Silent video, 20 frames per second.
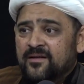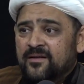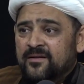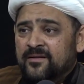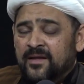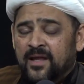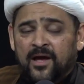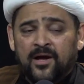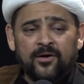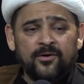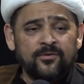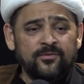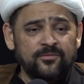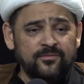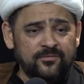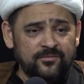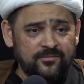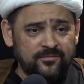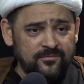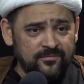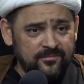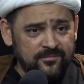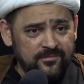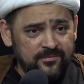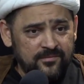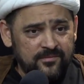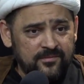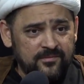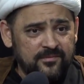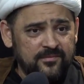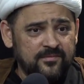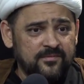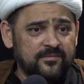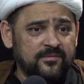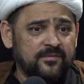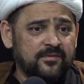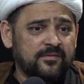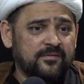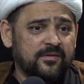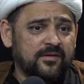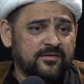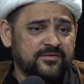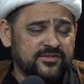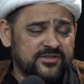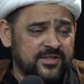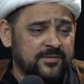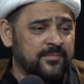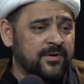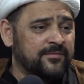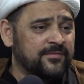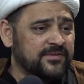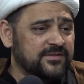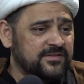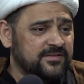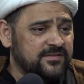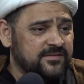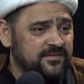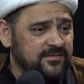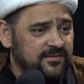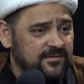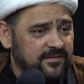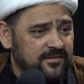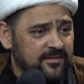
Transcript: Now, some of us